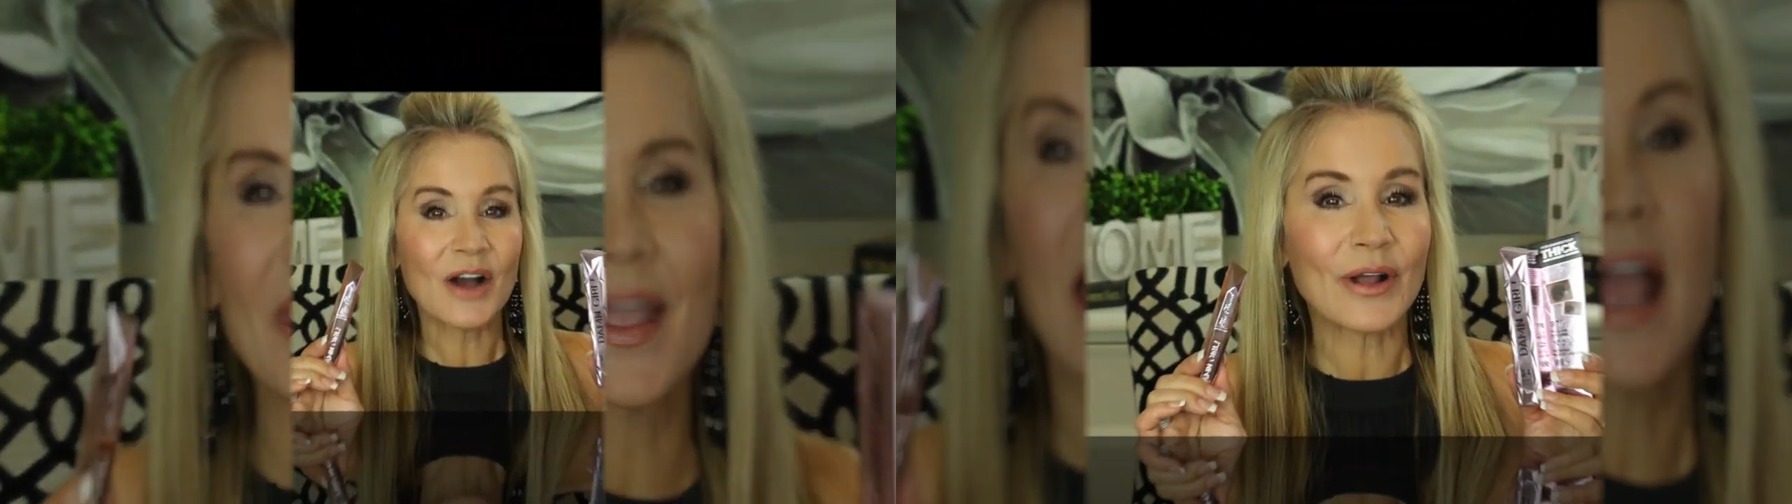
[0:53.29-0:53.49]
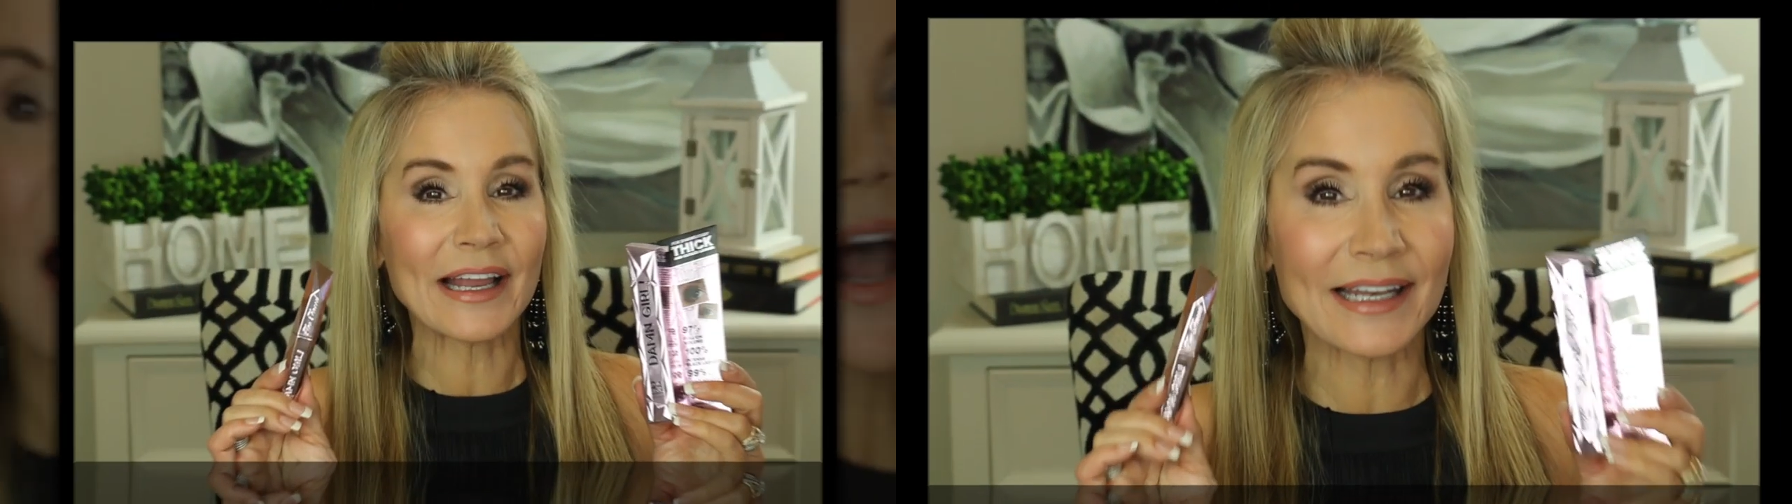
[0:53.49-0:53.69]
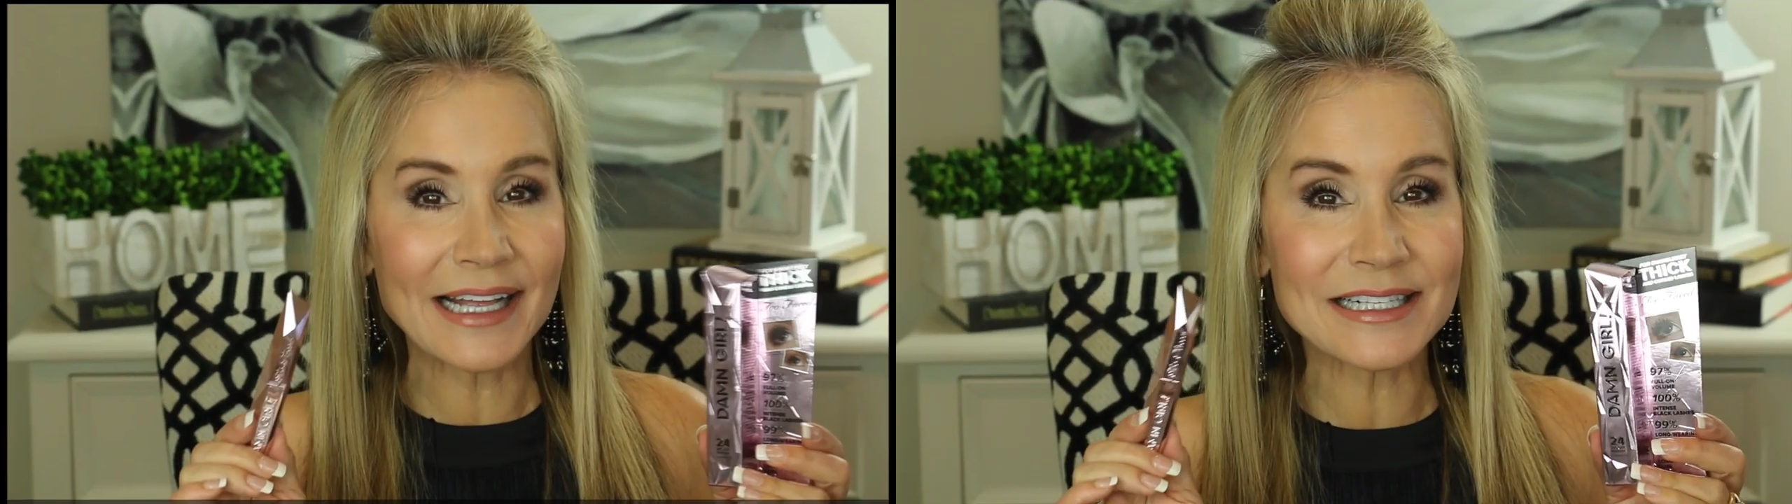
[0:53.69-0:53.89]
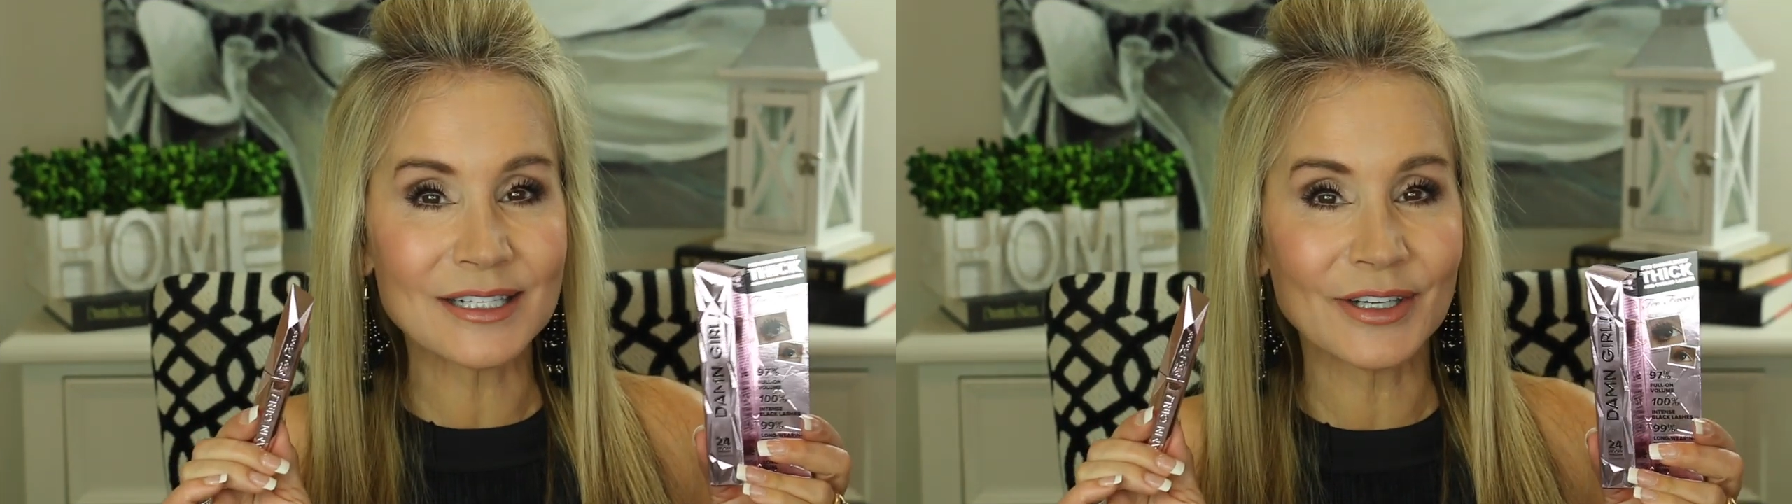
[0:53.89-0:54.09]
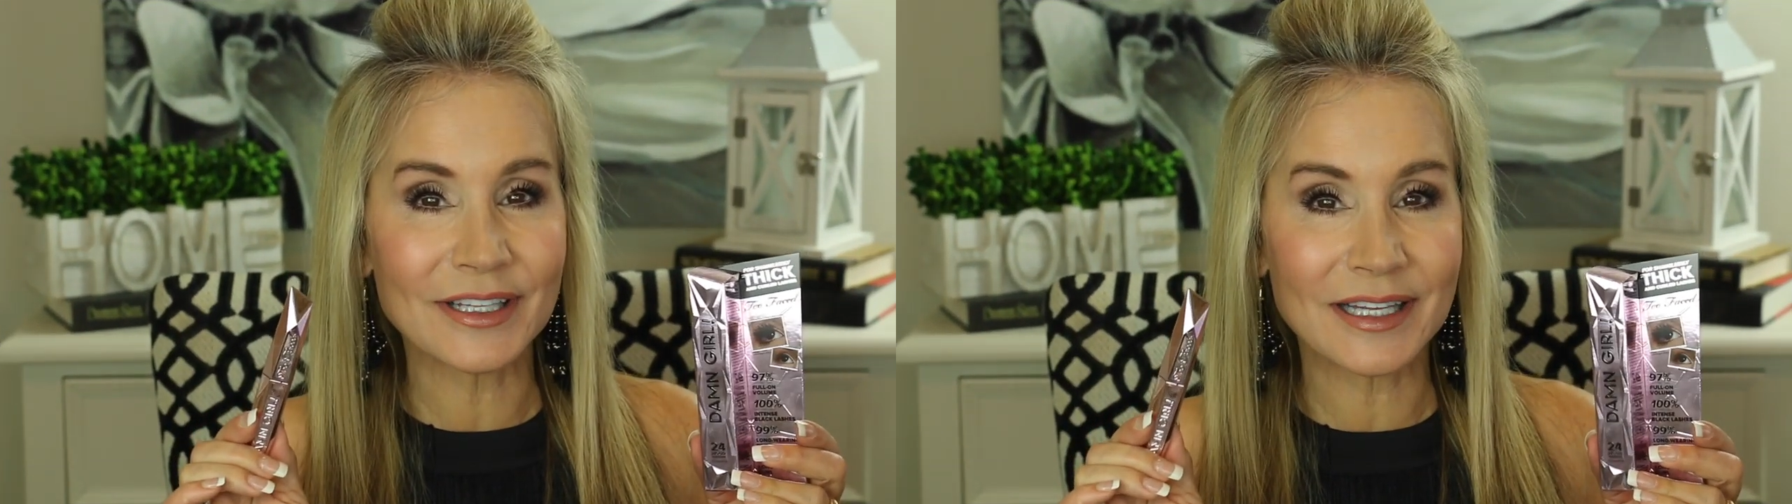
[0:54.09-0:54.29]
Okay,
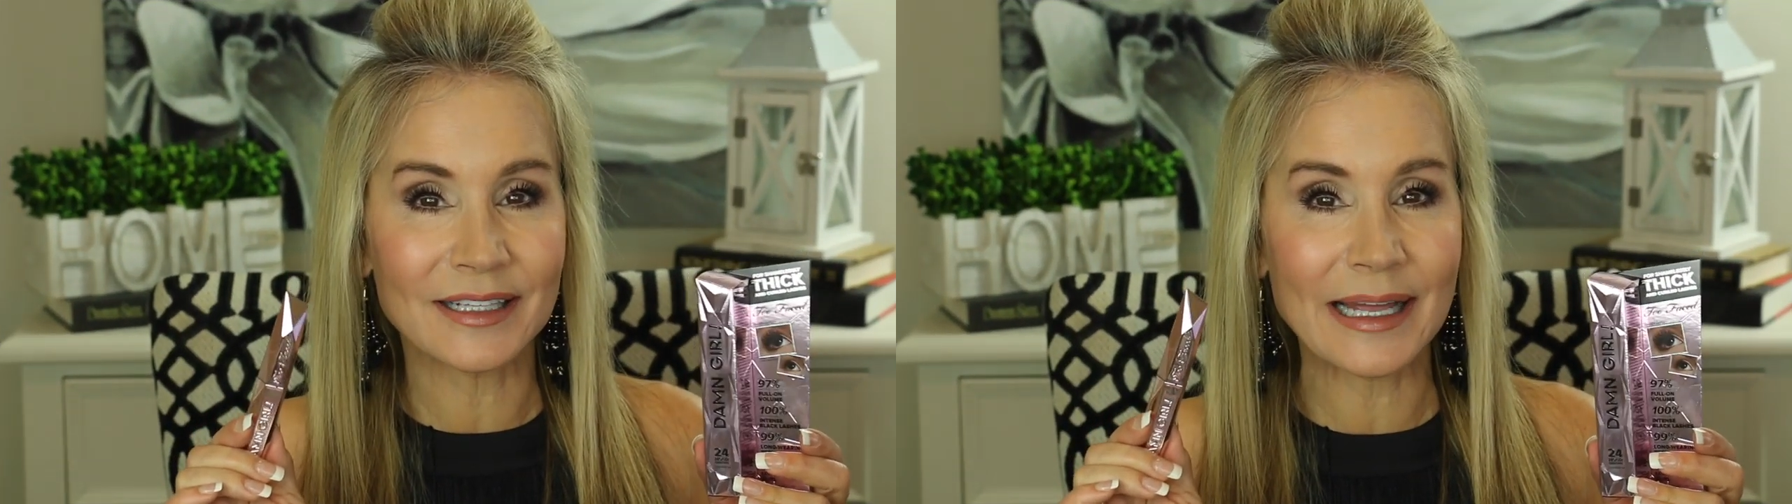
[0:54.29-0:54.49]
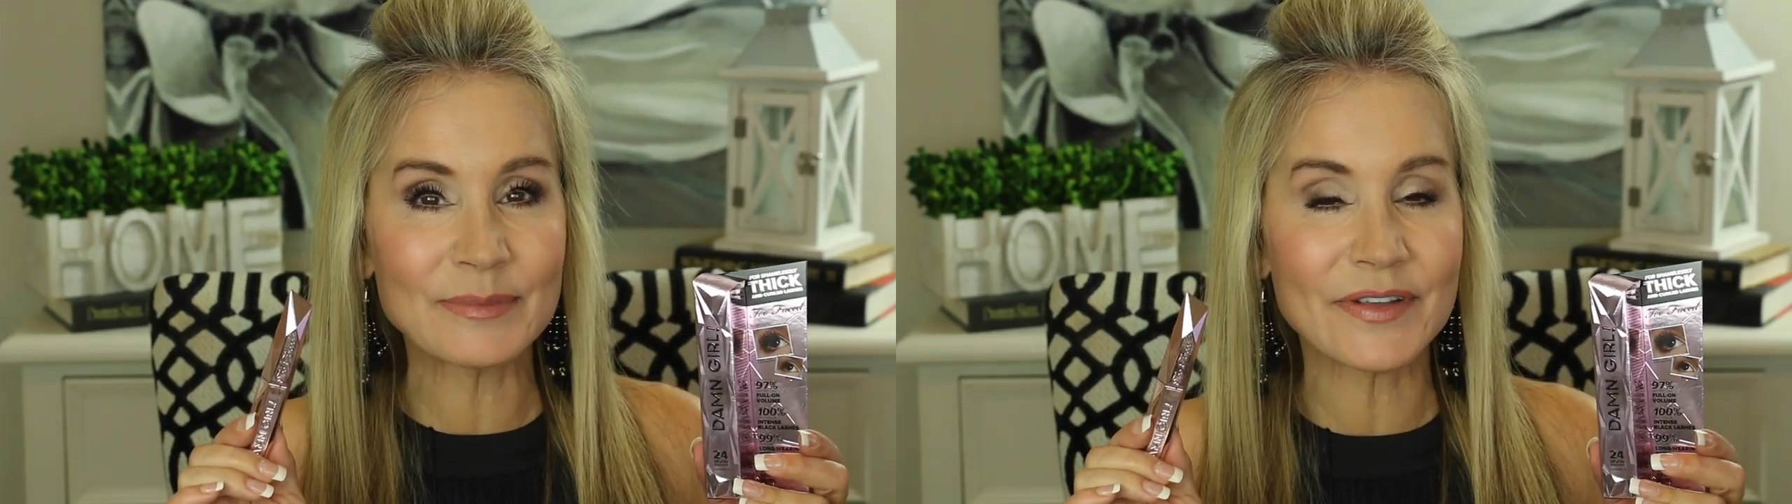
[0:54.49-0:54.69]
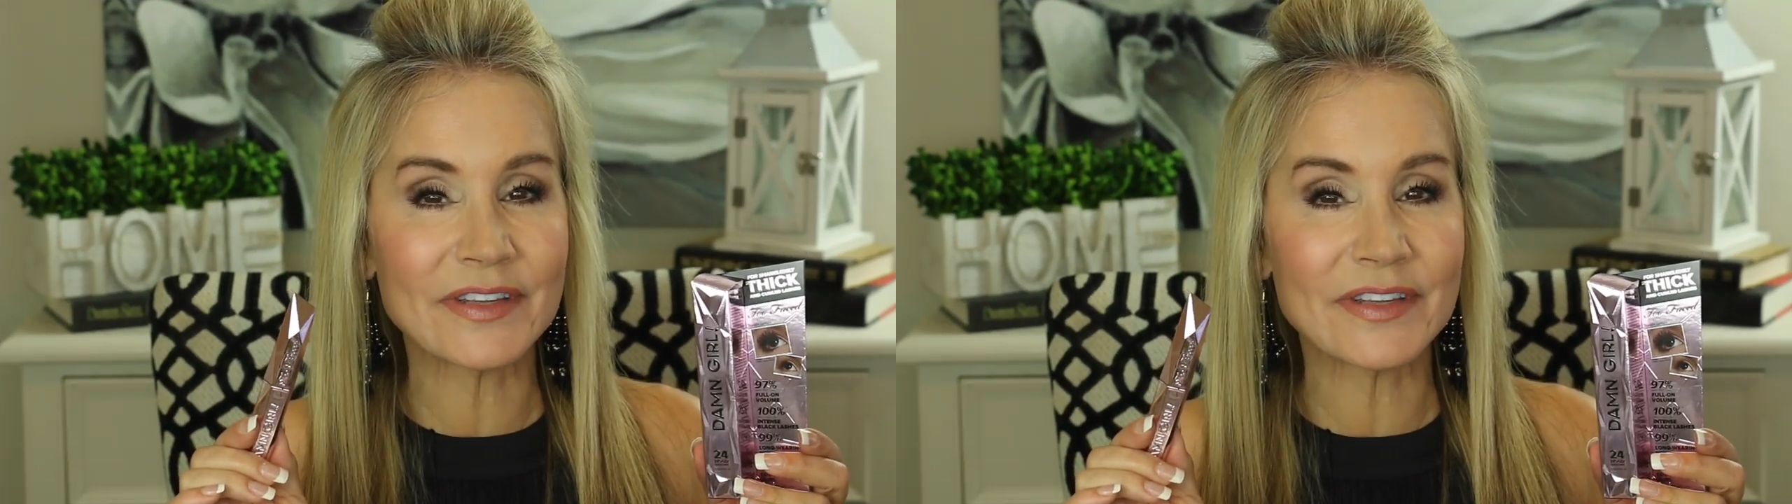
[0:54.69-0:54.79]
let's look at the claims